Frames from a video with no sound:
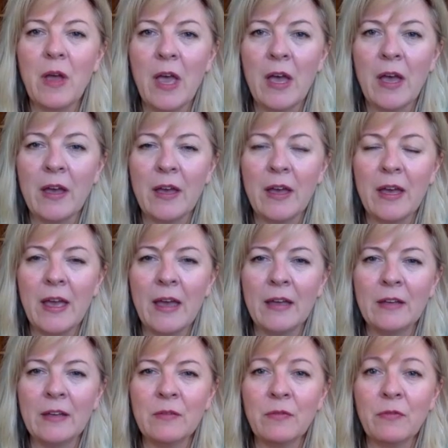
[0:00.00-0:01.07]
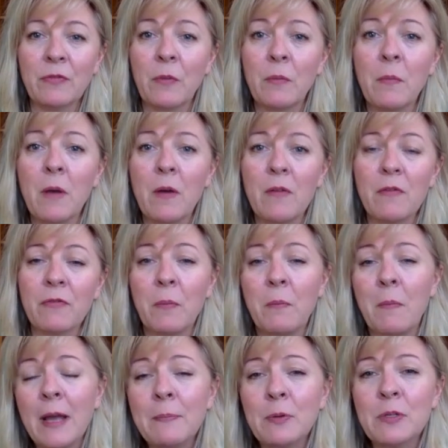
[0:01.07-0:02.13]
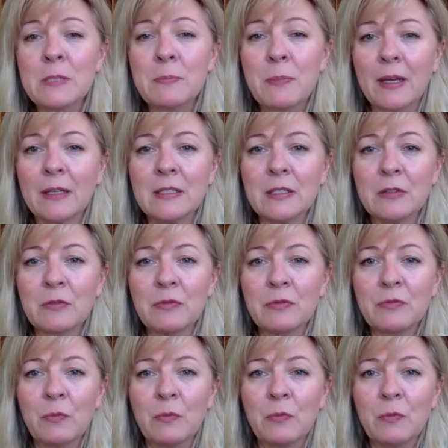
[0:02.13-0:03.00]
And from my perspective,